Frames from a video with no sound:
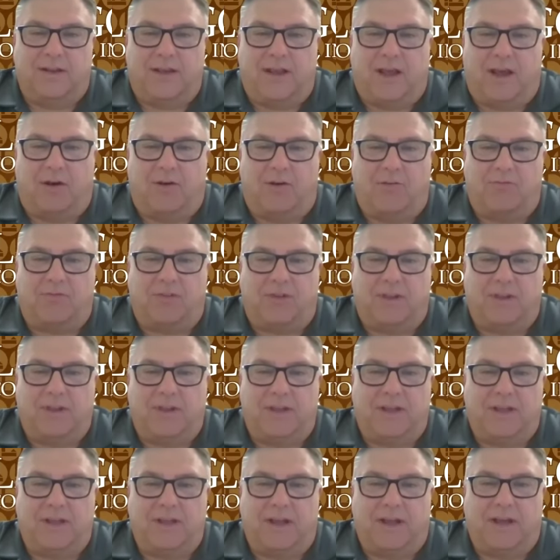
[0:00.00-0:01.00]

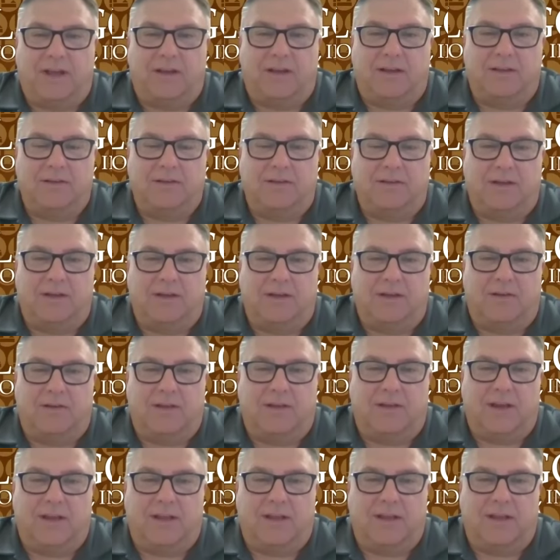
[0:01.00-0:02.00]
hopefully,
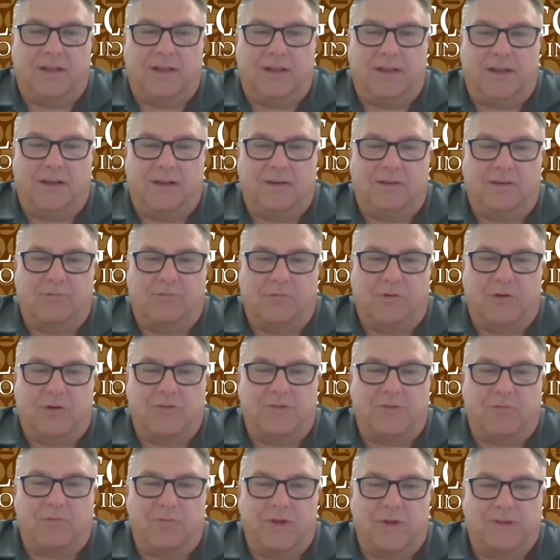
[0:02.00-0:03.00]
any
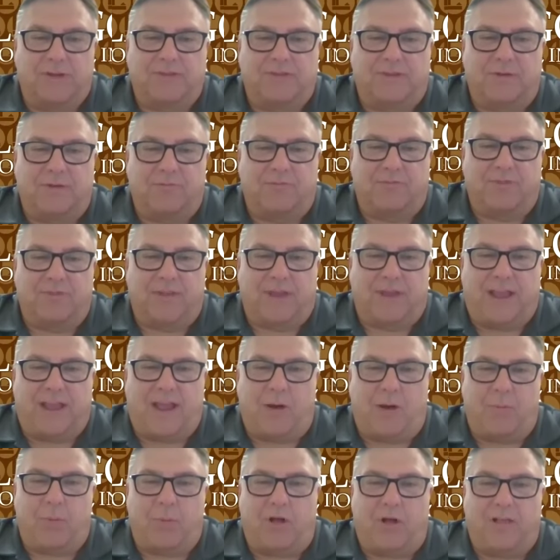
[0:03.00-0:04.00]
words of wisdom for the
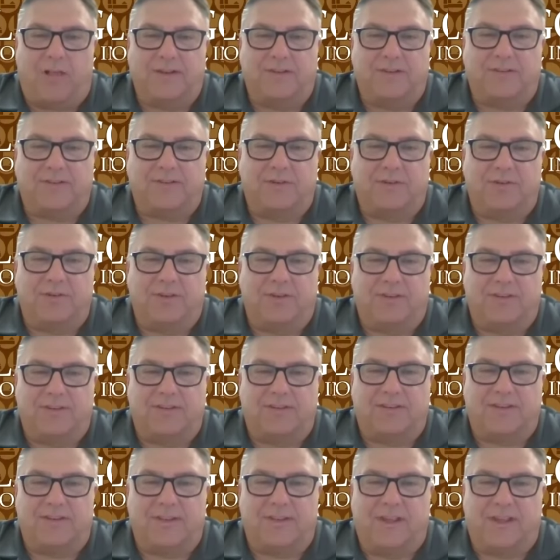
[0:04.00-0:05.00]
Cal Poly
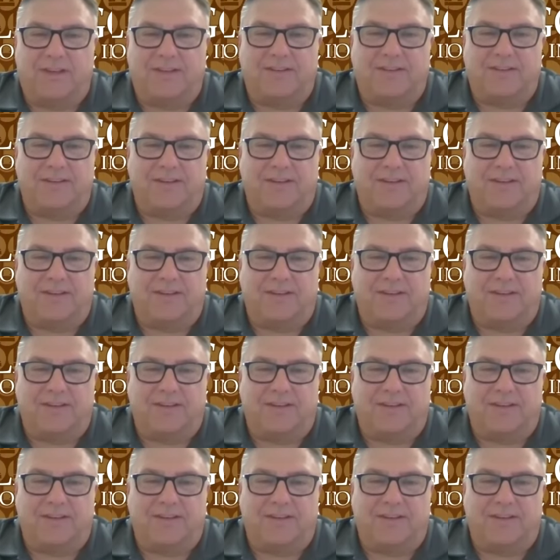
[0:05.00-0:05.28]
students that,